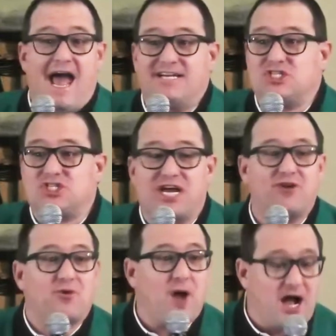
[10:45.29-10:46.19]
and
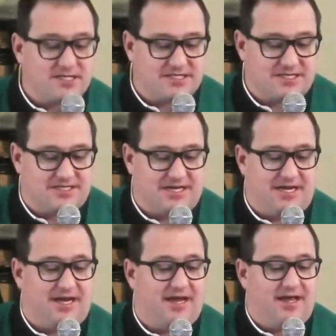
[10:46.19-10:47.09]

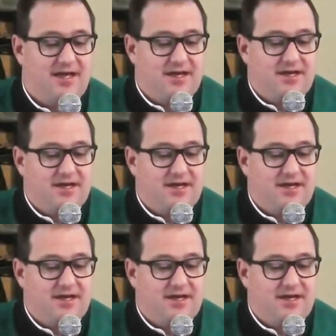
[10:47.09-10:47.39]
generosity.